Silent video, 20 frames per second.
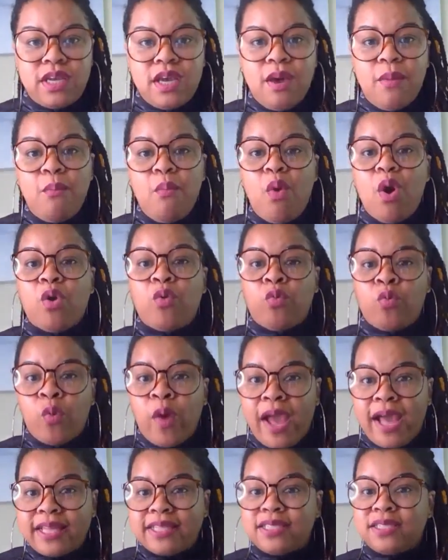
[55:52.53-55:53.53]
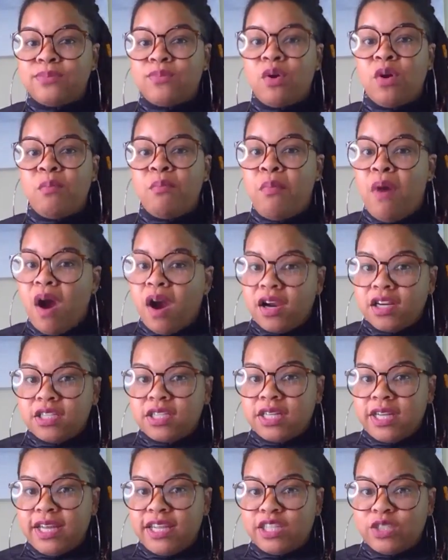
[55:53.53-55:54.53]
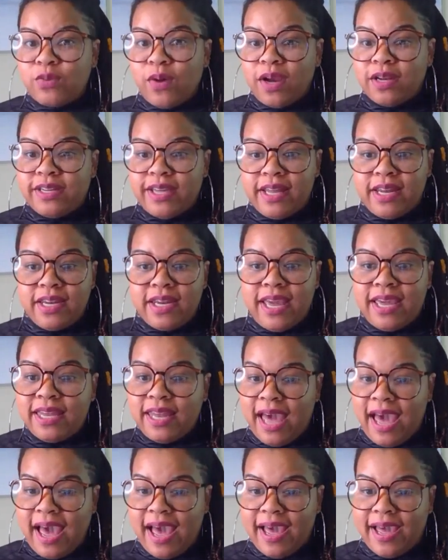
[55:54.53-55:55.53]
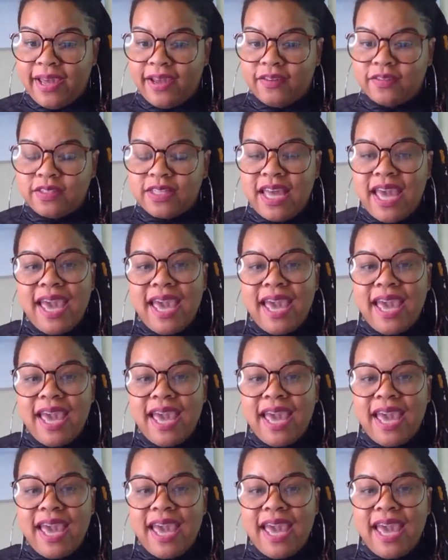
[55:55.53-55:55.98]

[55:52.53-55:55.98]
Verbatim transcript: more rest, more margin into our day to day lives